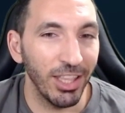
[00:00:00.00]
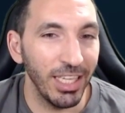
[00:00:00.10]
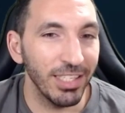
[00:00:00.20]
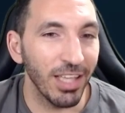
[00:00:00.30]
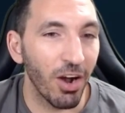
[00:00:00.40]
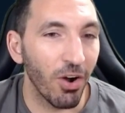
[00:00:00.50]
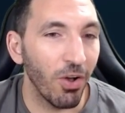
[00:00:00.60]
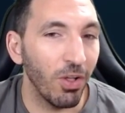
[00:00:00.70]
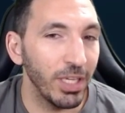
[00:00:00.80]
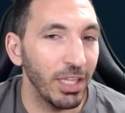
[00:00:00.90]
These are
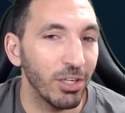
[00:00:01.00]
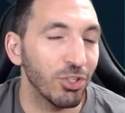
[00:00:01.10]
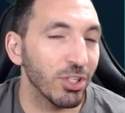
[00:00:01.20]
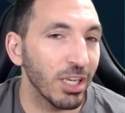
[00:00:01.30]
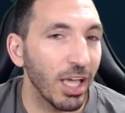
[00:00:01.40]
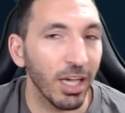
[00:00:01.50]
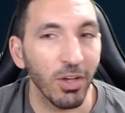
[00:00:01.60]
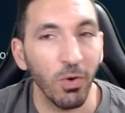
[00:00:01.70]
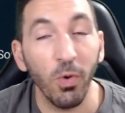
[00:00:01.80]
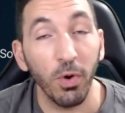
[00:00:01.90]
all either just
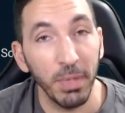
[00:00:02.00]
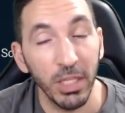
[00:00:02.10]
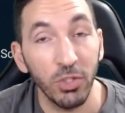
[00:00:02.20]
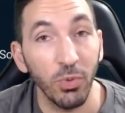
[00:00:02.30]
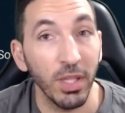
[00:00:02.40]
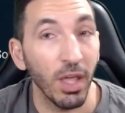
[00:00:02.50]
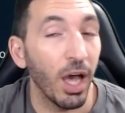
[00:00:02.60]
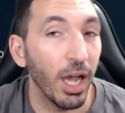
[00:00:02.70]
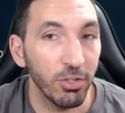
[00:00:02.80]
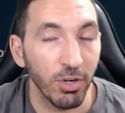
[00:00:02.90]
luck or me doing the
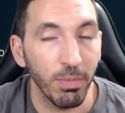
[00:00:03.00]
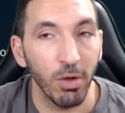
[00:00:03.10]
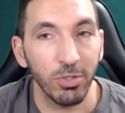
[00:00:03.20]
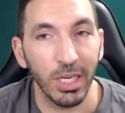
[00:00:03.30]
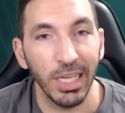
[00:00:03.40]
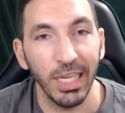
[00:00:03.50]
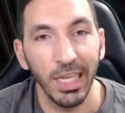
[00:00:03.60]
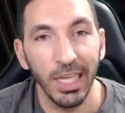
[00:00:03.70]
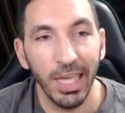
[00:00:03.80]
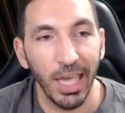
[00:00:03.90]
Hydra mostly
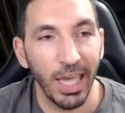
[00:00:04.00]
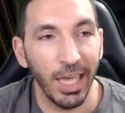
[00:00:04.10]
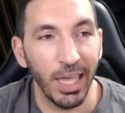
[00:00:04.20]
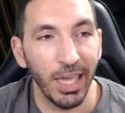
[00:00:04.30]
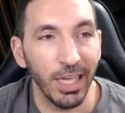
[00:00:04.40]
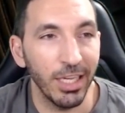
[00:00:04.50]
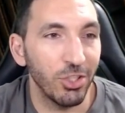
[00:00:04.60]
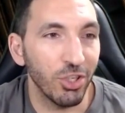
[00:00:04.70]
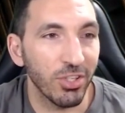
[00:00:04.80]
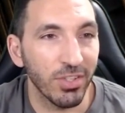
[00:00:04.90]
and, eh,
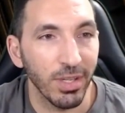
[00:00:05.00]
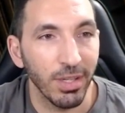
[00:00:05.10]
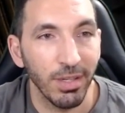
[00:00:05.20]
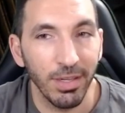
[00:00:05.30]
and just